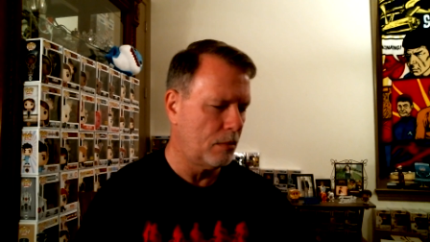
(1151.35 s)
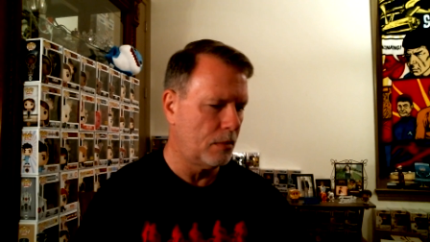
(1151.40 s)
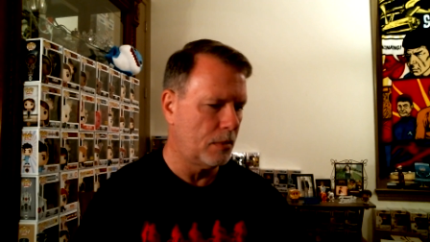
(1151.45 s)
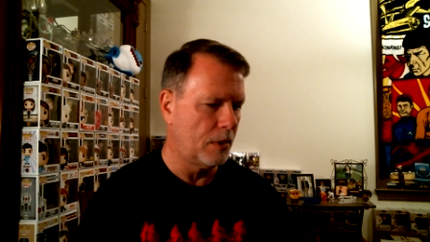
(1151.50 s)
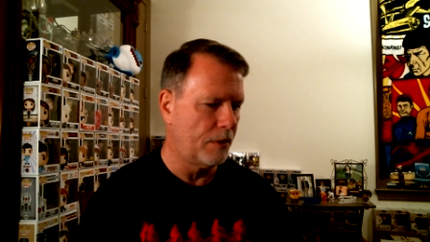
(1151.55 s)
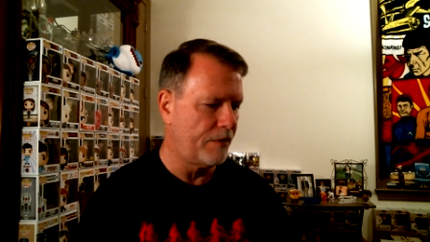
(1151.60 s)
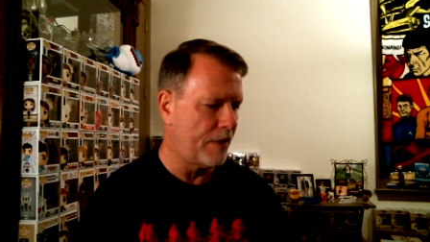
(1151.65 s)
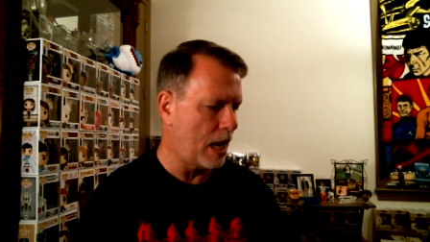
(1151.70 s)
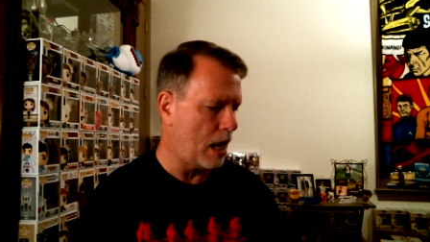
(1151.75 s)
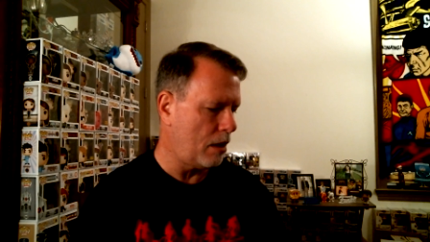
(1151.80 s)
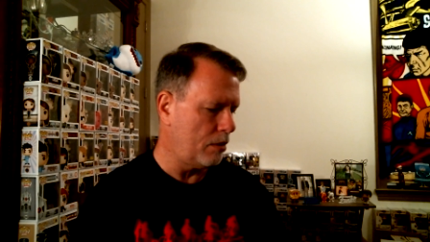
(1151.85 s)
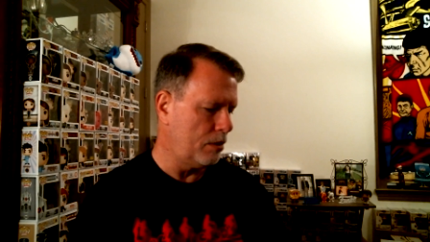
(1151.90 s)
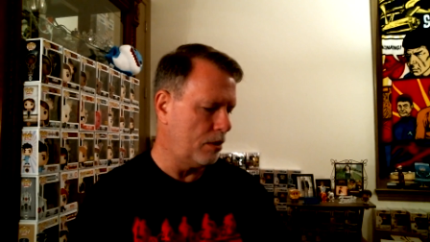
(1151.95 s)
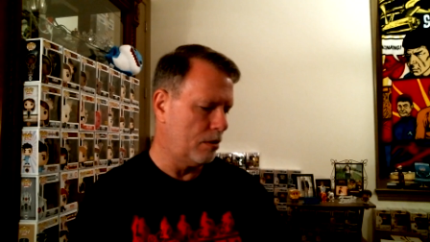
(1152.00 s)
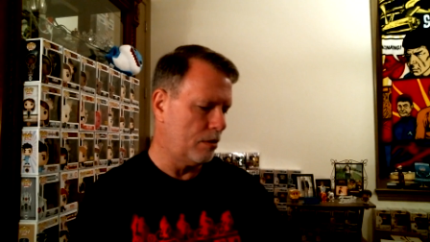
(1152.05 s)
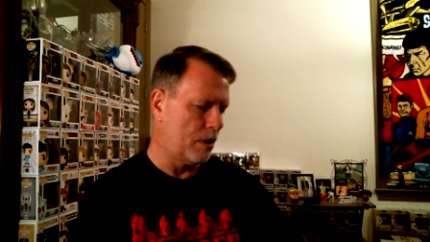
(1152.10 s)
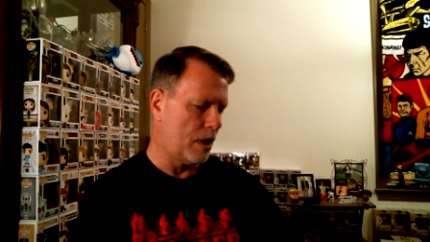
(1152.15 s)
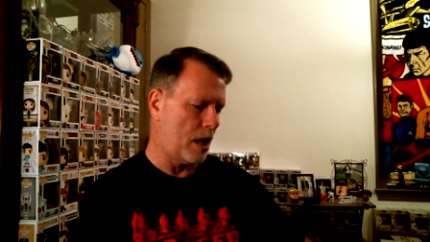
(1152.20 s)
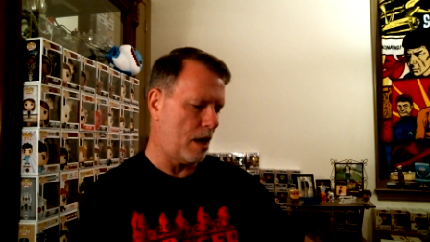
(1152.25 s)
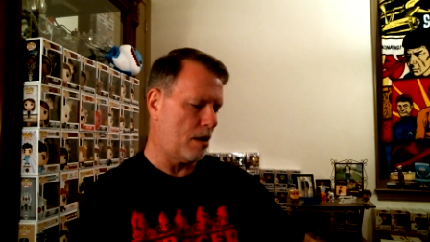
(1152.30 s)
the
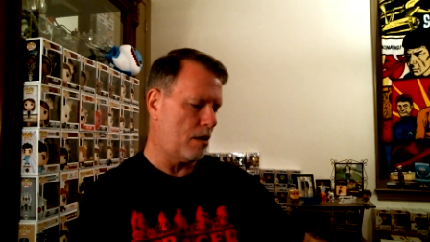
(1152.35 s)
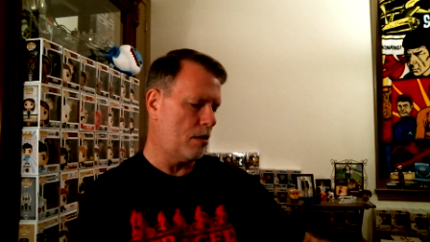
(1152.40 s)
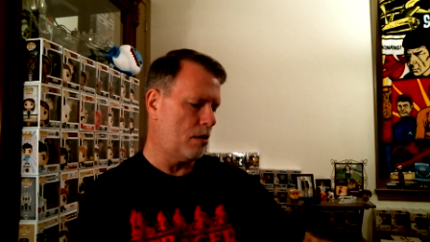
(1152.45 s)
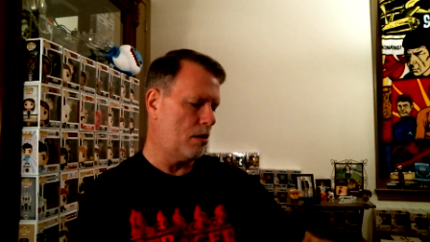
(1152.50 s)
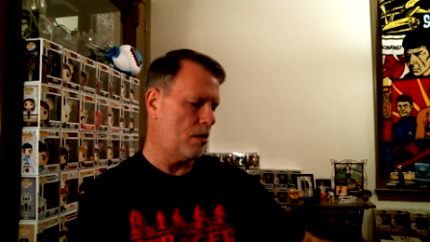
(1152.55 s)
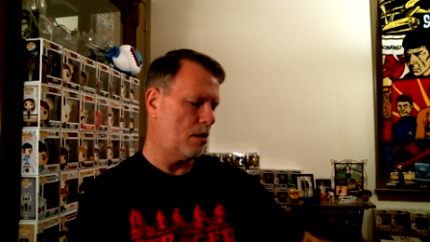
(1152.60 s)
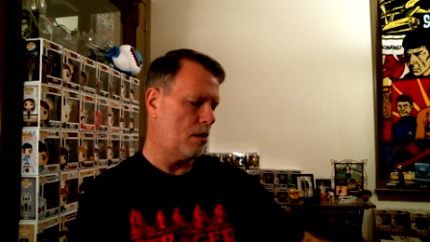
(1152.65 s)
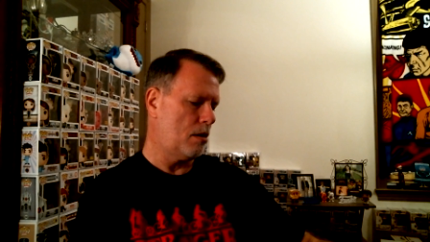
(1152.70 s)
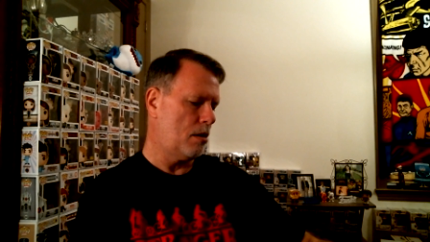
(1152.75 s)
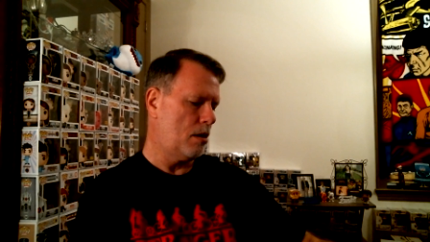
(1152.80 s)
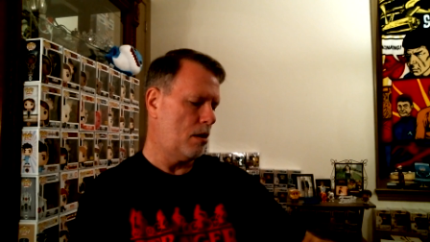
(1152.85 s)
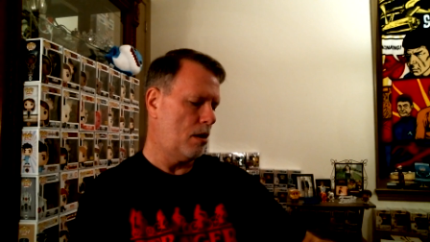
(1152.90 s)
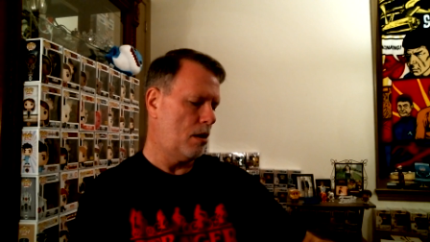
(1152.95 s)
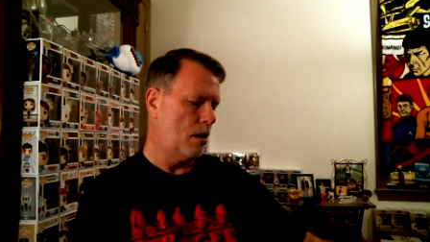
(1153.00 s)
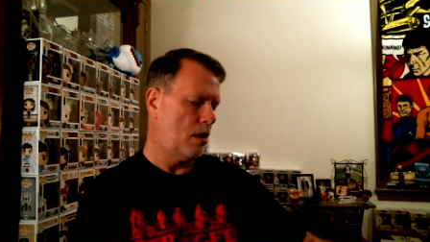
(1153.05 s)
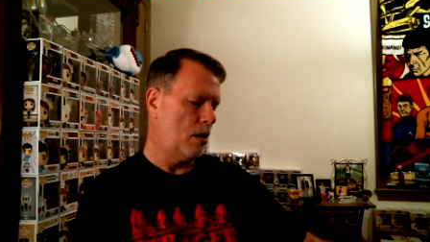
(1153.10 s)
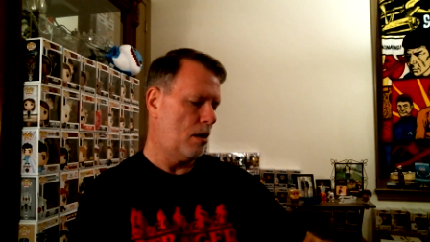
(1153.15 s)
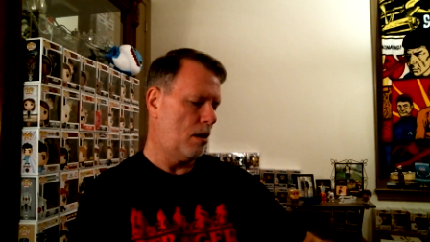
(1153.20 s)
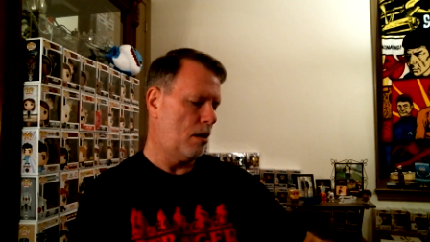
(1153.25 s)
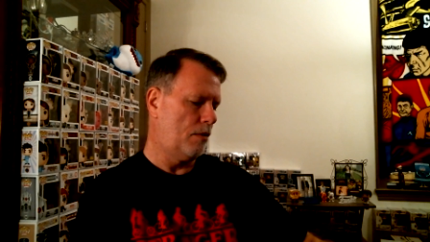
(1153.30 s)
value there
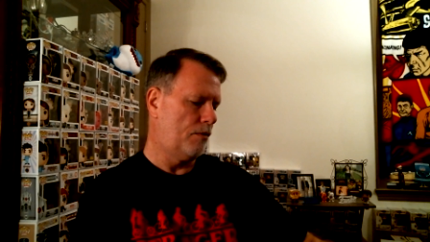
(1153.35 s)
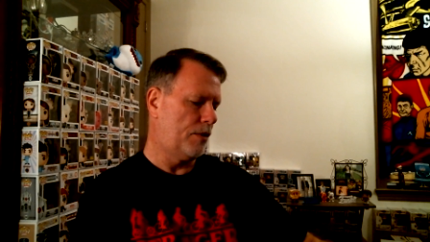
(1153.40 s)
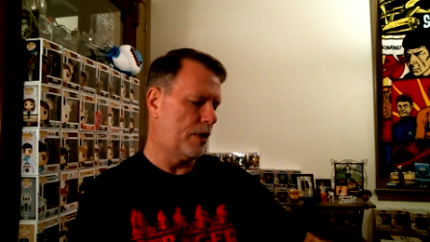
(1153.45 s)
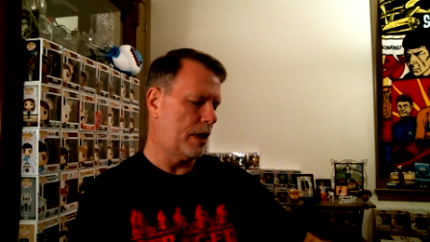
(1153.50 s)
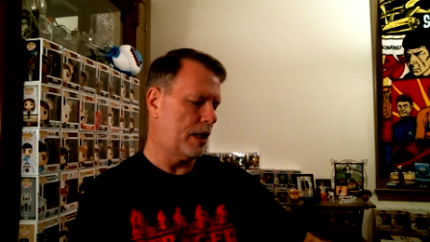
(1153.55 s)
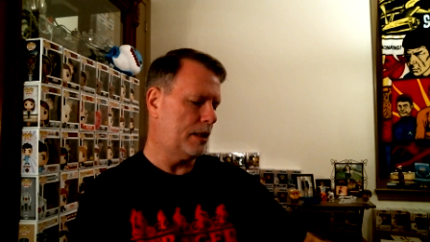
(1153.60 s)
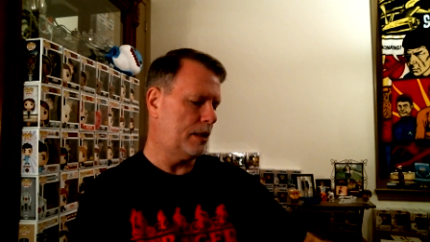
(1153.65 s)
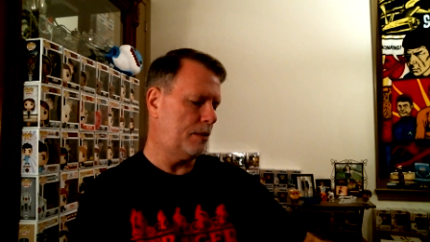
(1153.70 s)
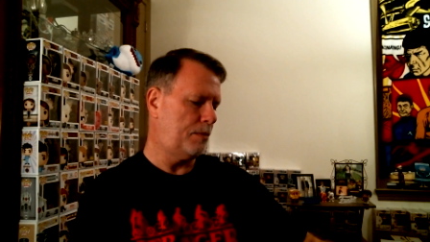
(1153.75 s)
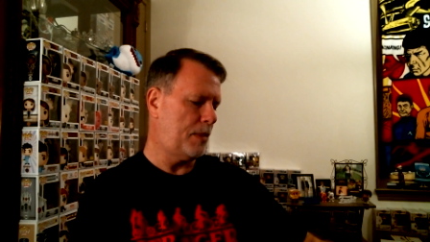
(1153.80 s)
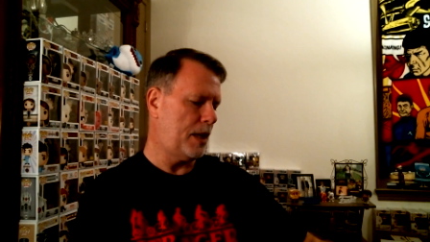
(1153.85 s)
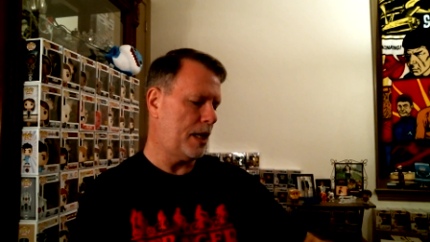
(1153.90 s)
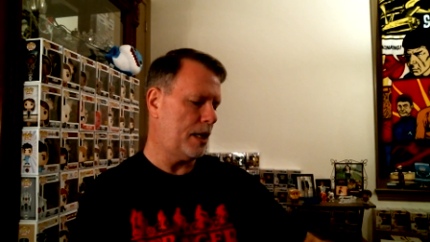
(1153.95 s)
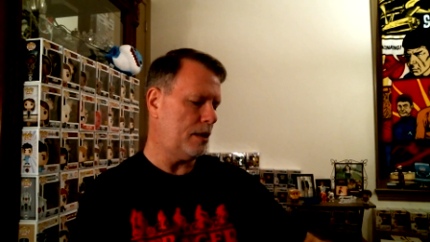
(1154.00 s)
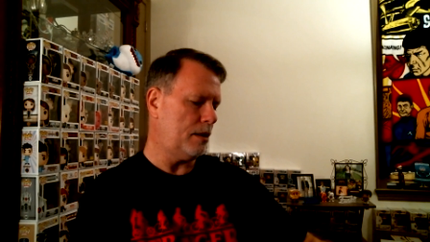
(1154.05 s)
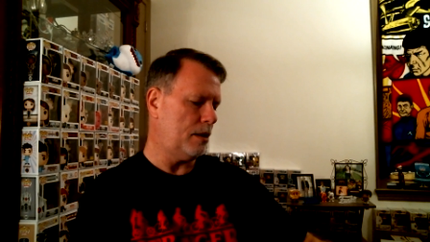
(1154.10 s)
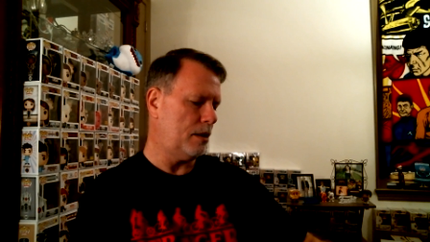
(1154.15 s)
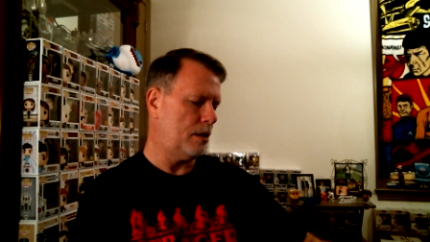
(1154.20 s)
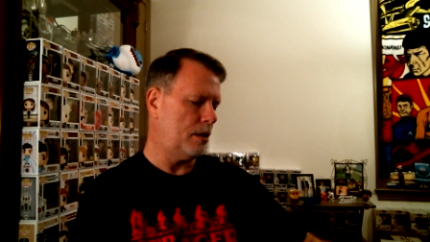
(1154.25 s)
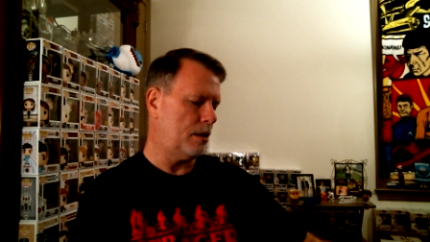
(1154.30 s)
of what I spent.